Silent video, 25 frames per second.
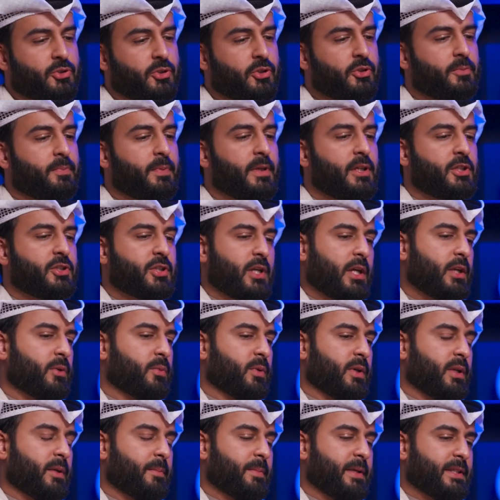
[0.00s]
should be
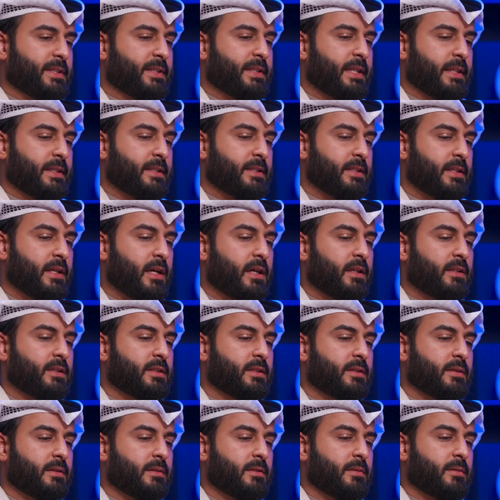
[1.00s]
genuine, but does
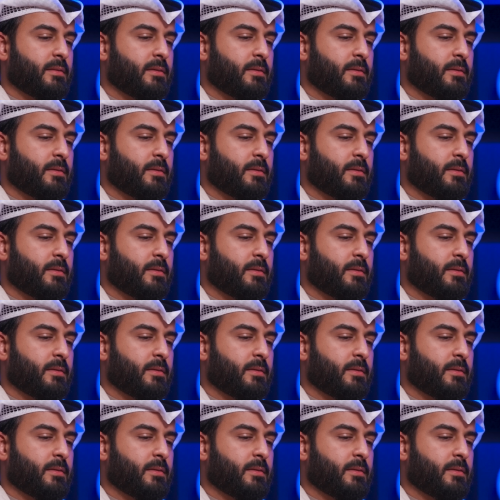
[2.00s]
not